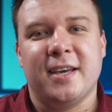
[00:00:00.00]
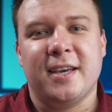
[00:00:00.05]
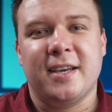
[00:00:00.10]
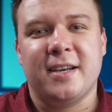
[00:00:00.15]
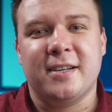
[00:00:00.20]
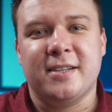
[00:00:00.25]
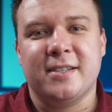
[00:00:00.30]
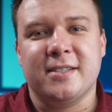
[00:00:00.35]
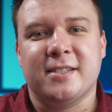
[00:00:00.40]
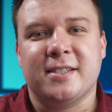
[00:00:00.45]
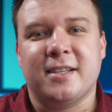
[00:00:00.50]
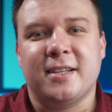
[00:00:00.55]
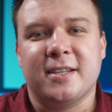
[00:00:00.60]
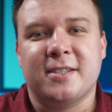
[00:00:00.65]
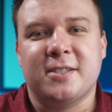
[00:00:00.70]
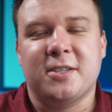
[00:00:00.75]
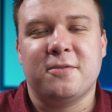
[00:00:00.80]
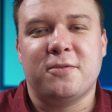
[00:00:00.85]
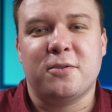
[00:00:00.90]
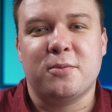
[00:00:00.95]
Hey guys,
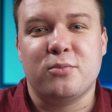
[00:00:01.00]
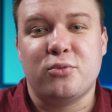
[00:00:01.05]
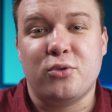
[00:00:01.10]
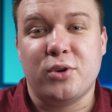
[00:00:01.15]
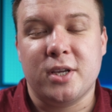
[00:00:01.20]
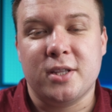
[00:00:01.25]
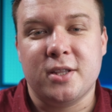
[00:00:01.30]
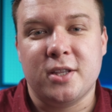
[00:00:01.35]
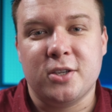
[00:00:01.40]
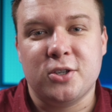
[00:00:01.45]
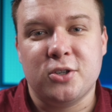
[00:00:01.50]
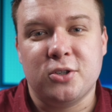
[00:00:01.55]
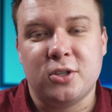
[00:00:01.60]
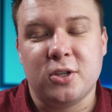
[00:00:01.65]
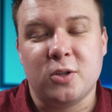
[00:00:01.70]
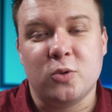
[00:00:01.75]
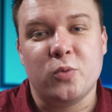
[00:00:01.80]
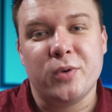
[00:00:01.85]
Alex here from Brilliant Digital.